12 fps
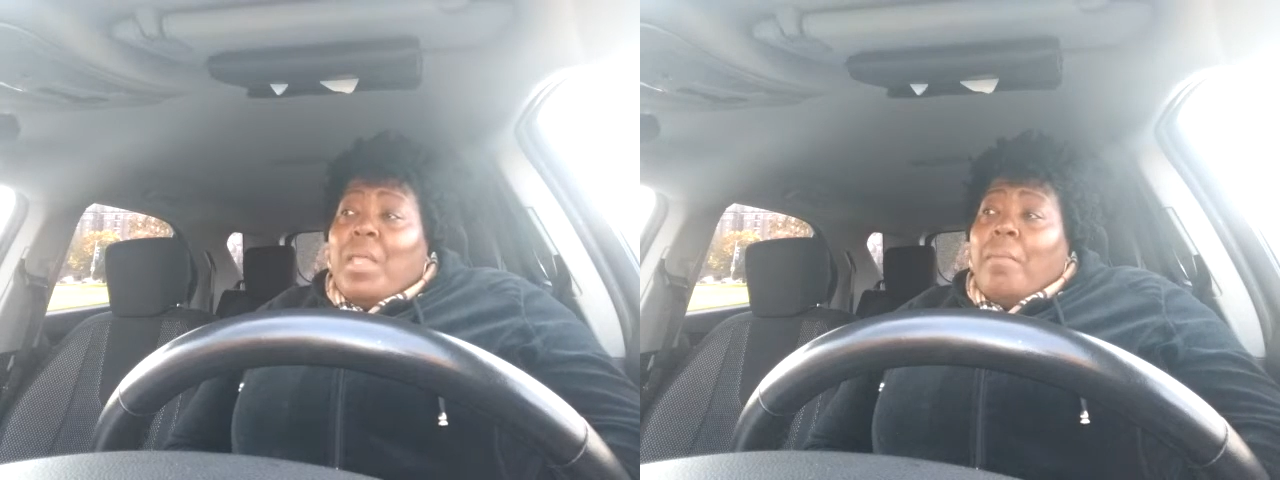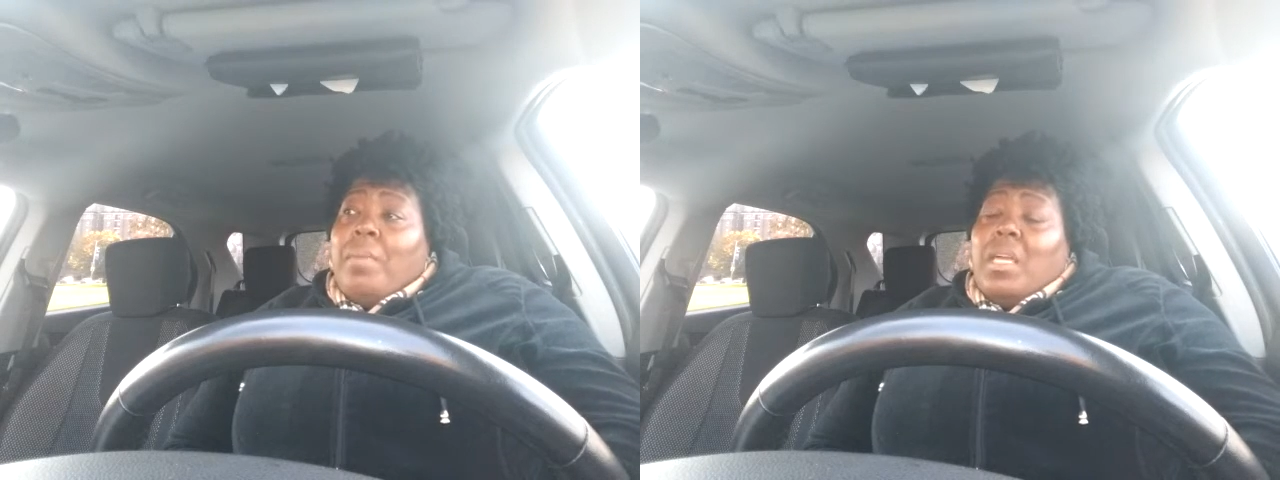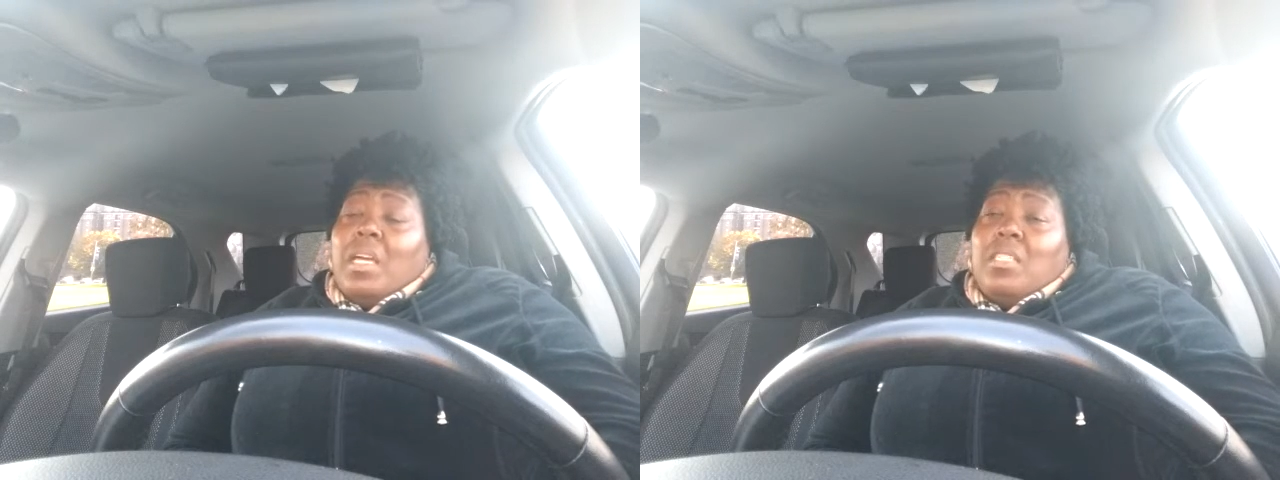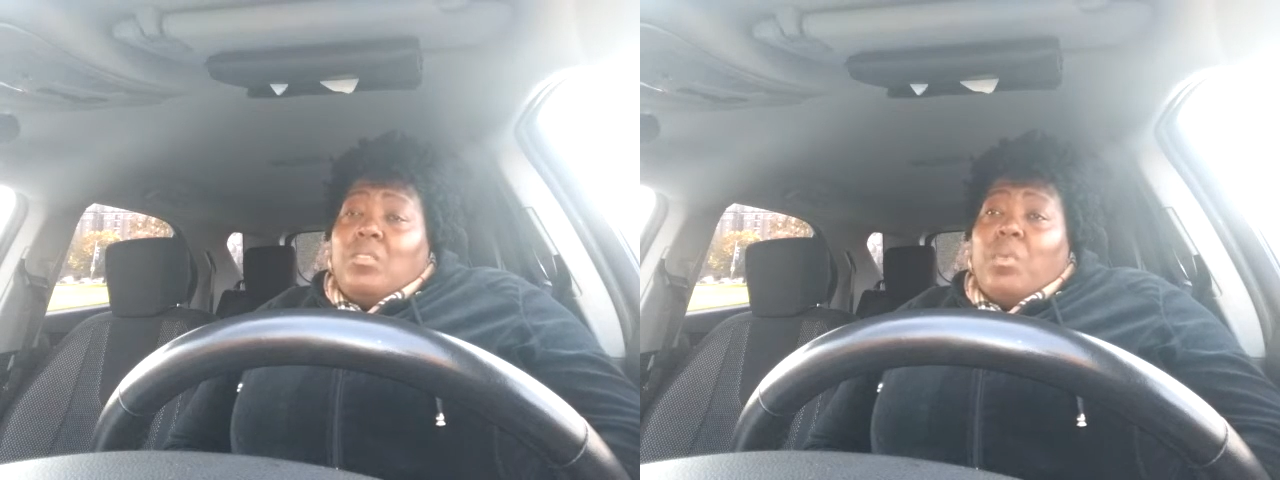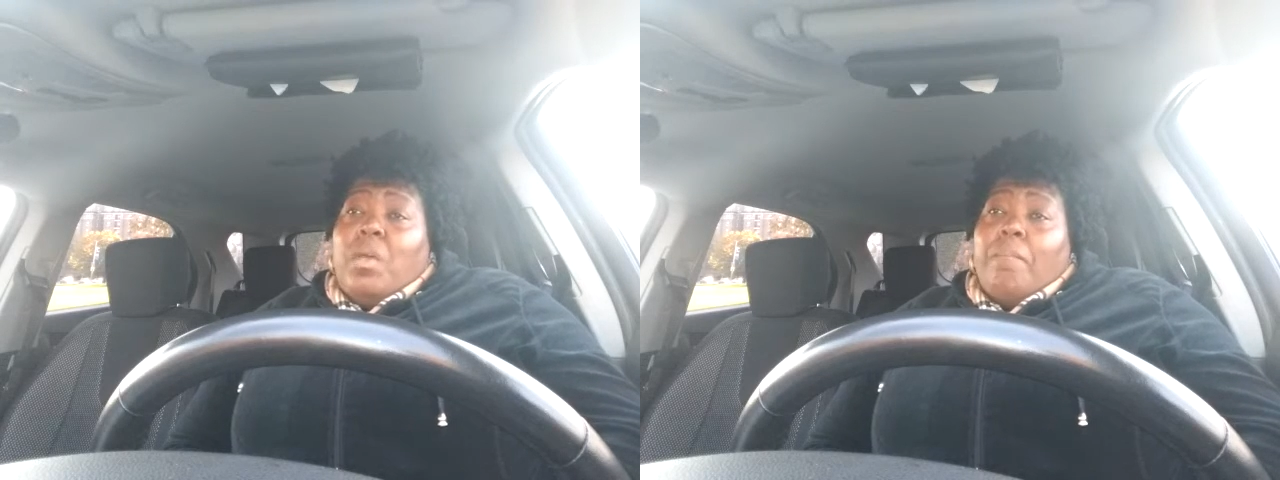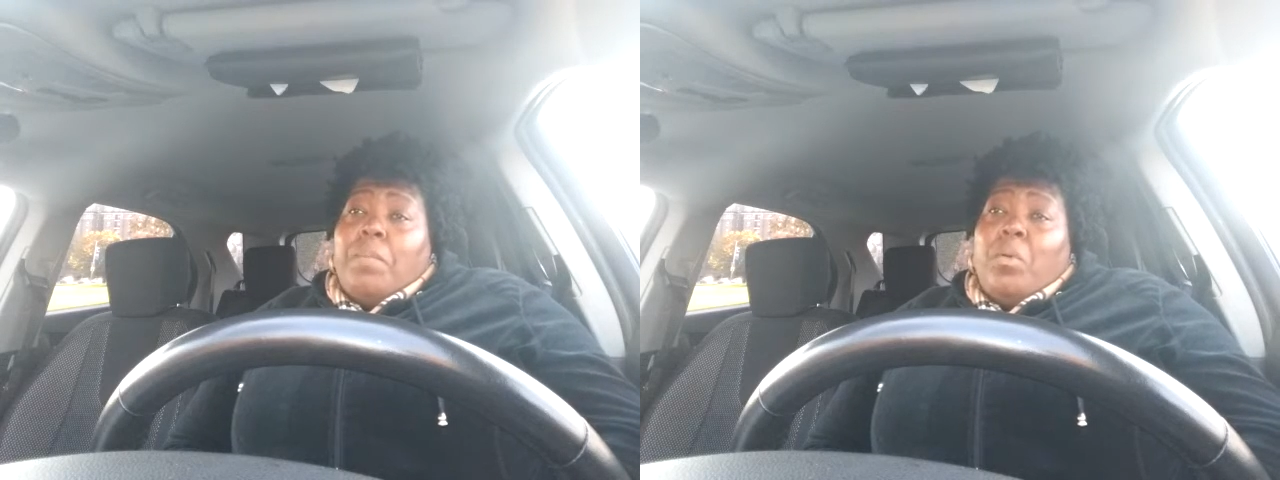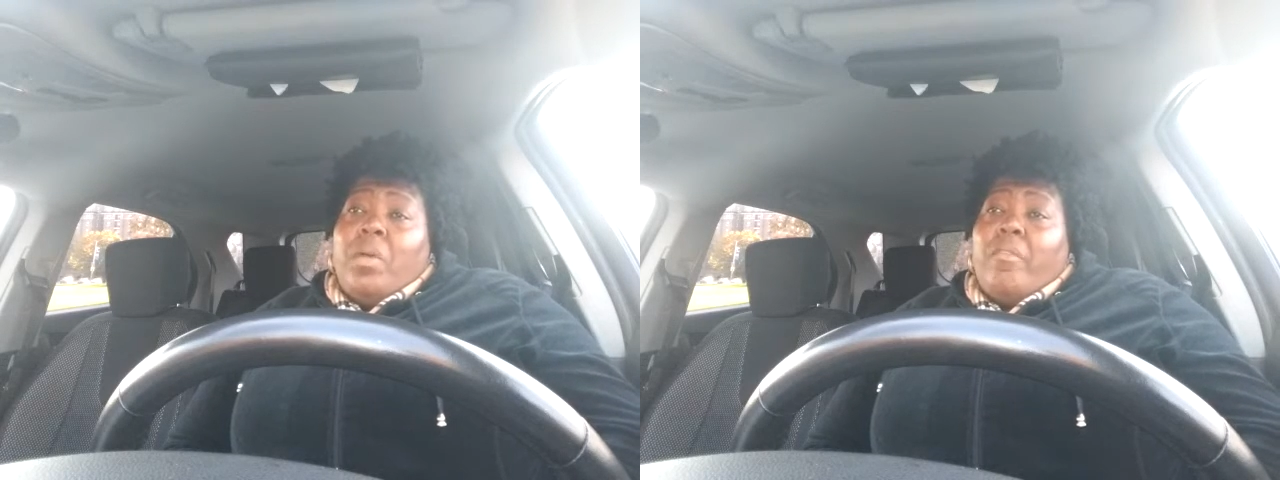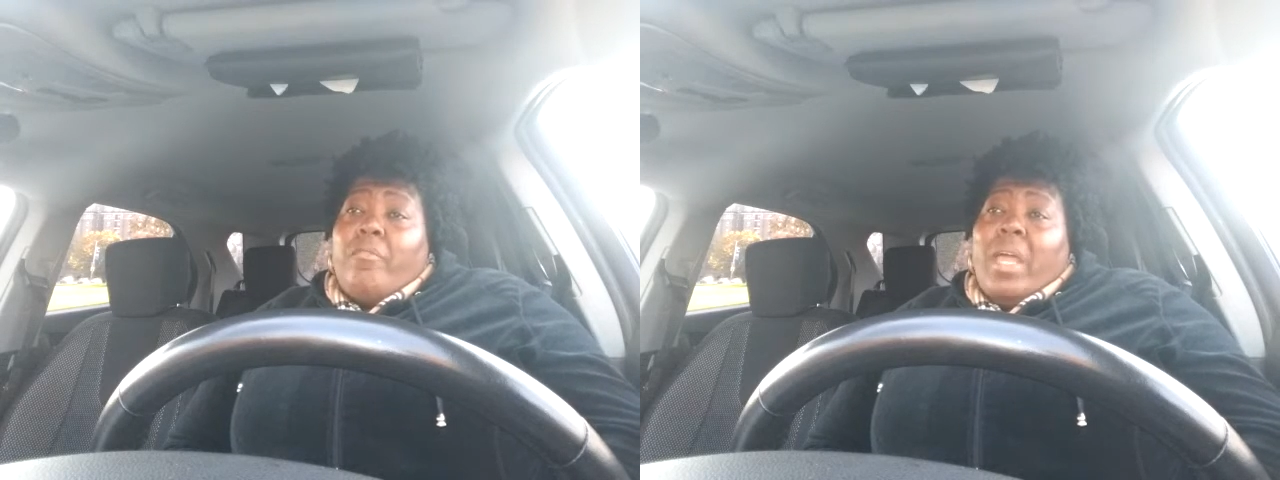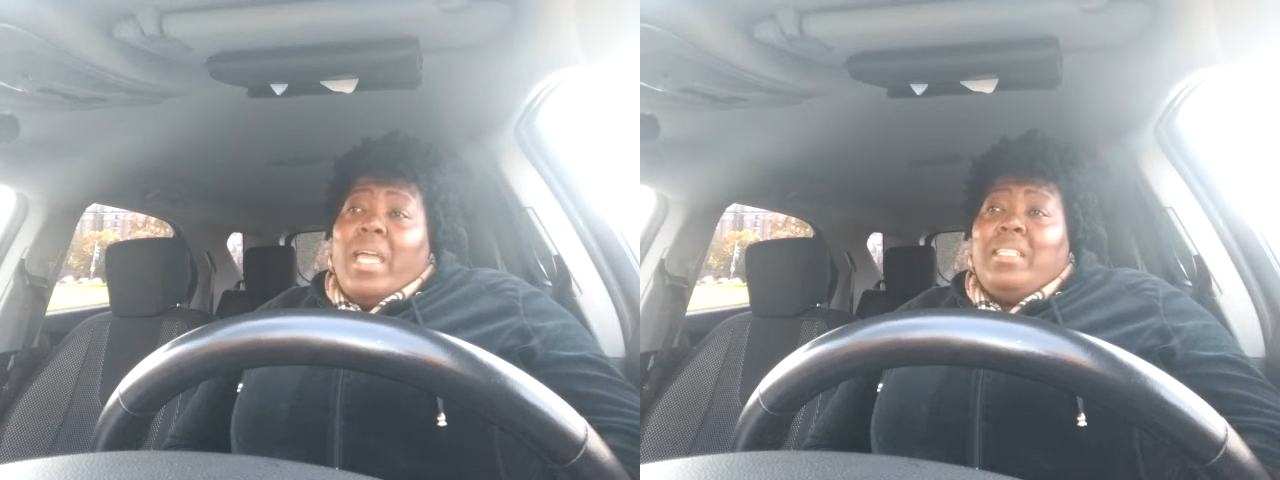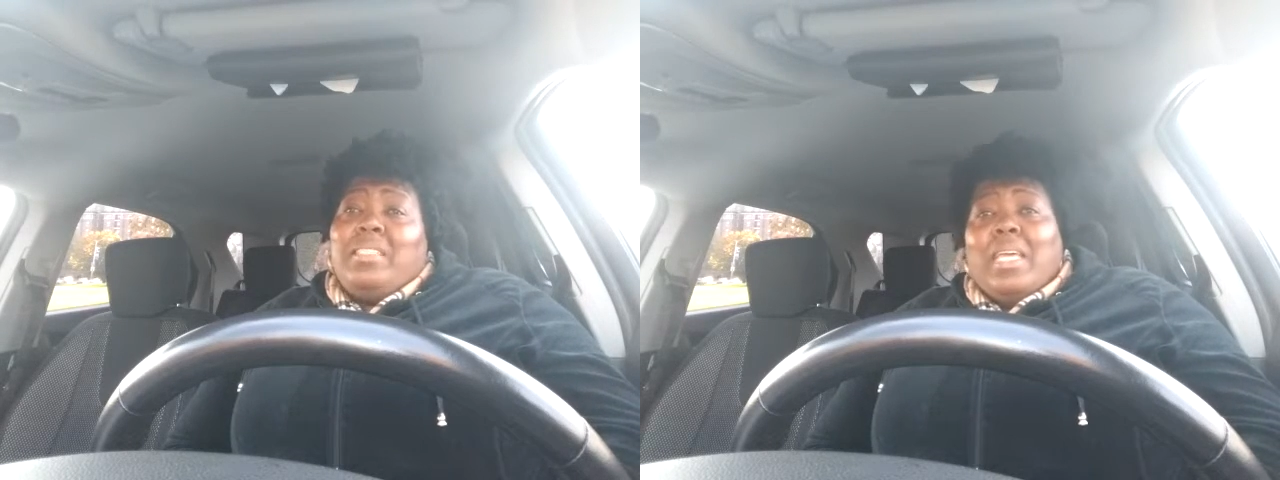because we are born and raised